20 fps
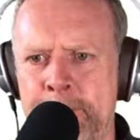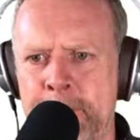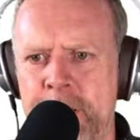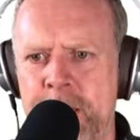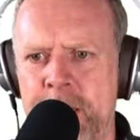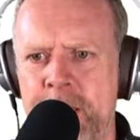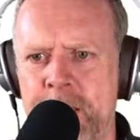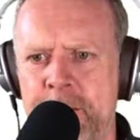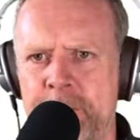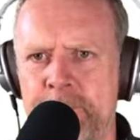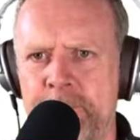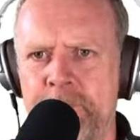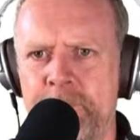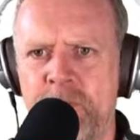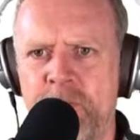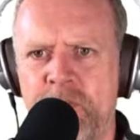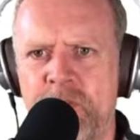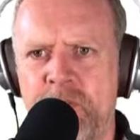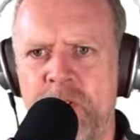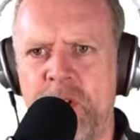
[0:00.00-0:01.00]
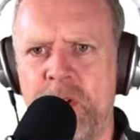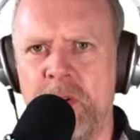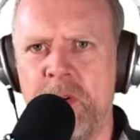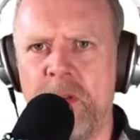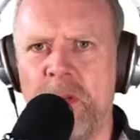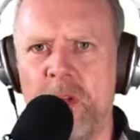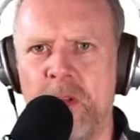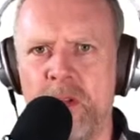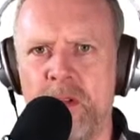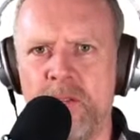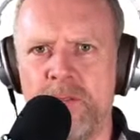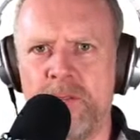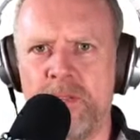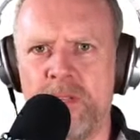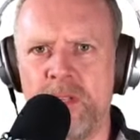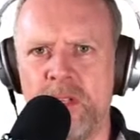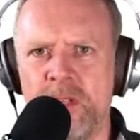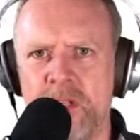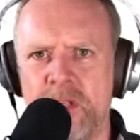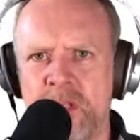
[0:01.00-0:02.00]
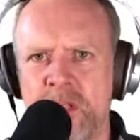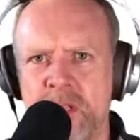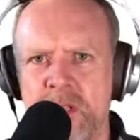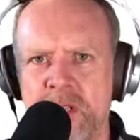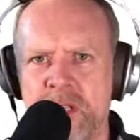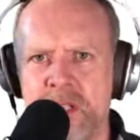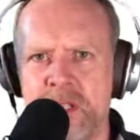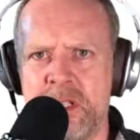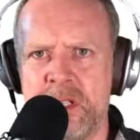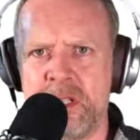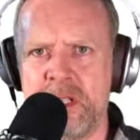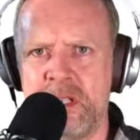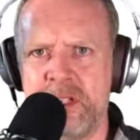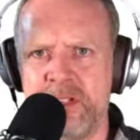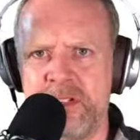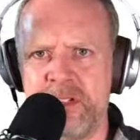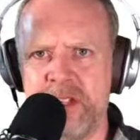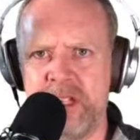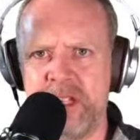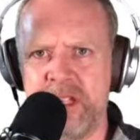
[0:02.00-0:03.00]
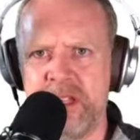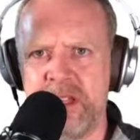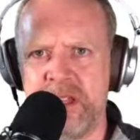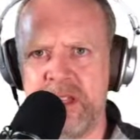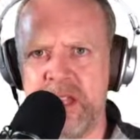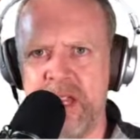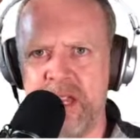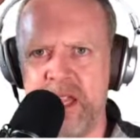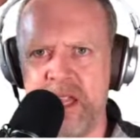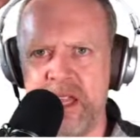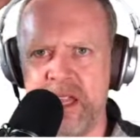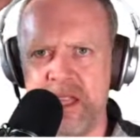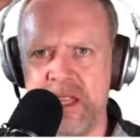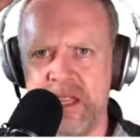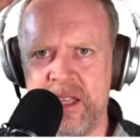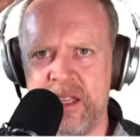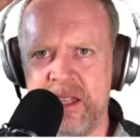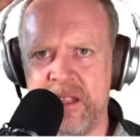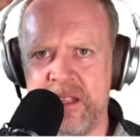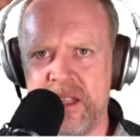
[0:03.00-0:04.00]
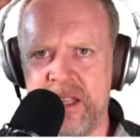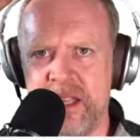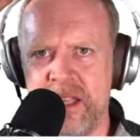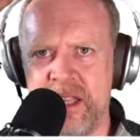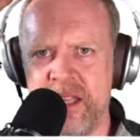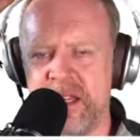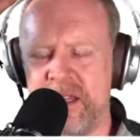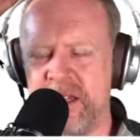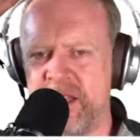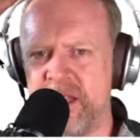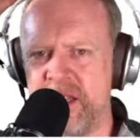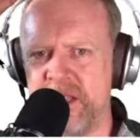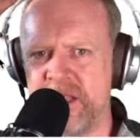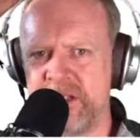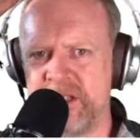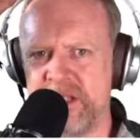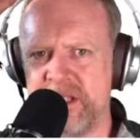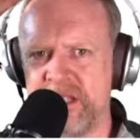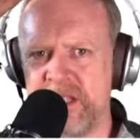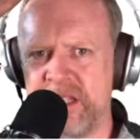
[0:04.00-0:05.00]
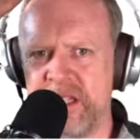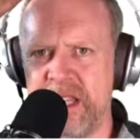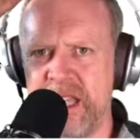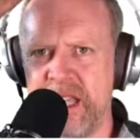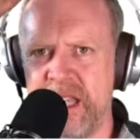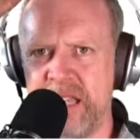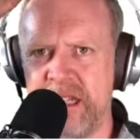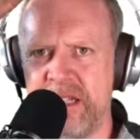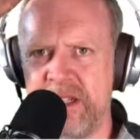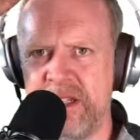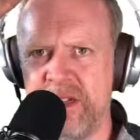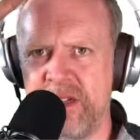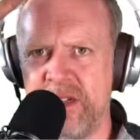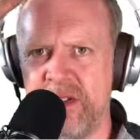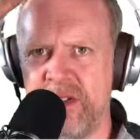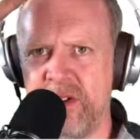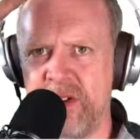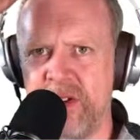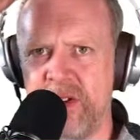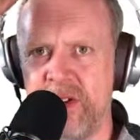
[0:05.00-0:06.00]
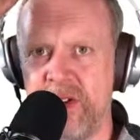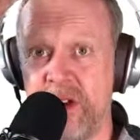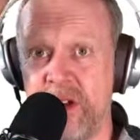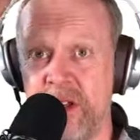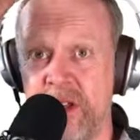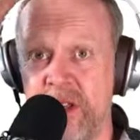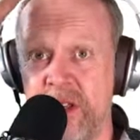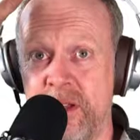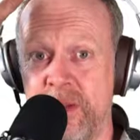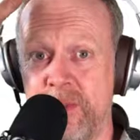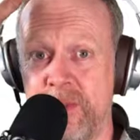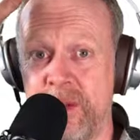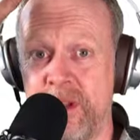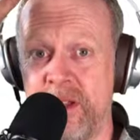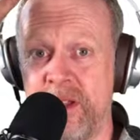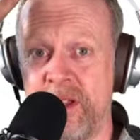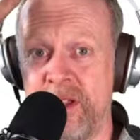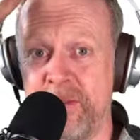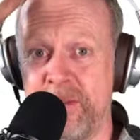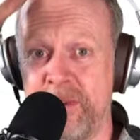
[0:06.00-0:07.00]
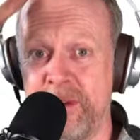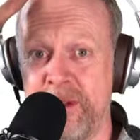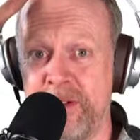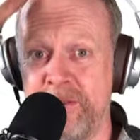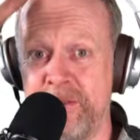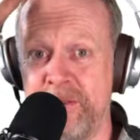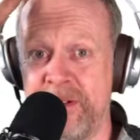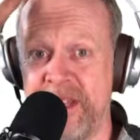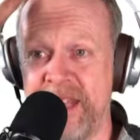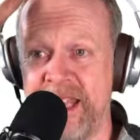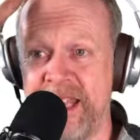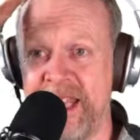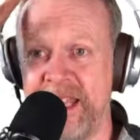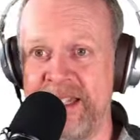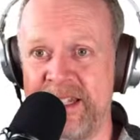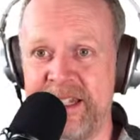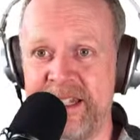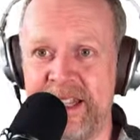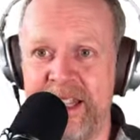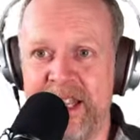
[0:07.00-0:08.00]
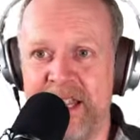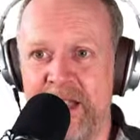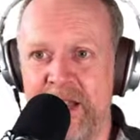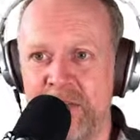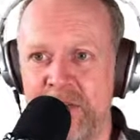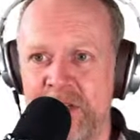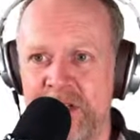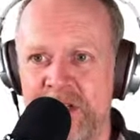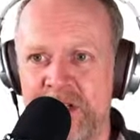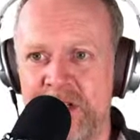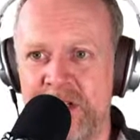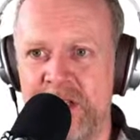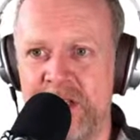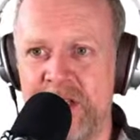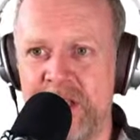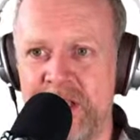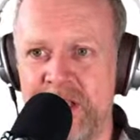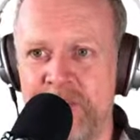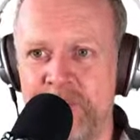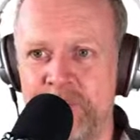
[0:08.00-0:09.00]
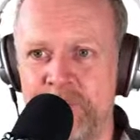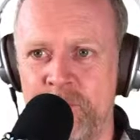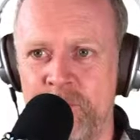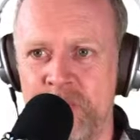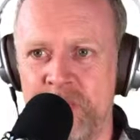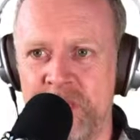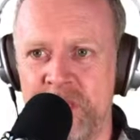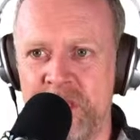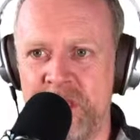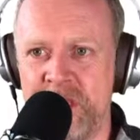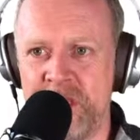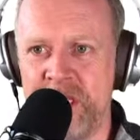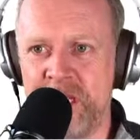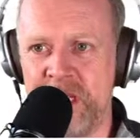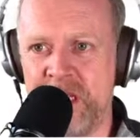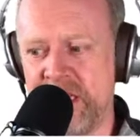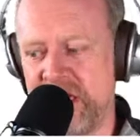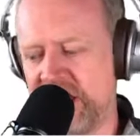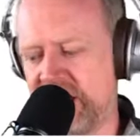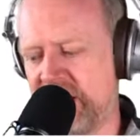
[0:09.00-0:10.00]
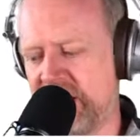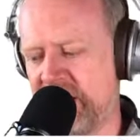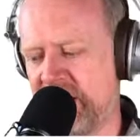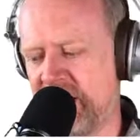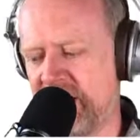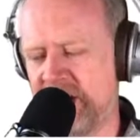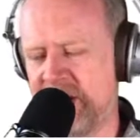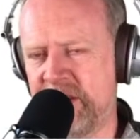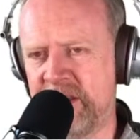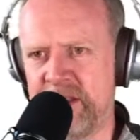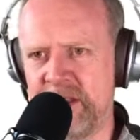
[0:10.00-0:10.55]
Yeah. So hopefully, can you see there the index at the end? All right, above my head. I'm going to just delete it,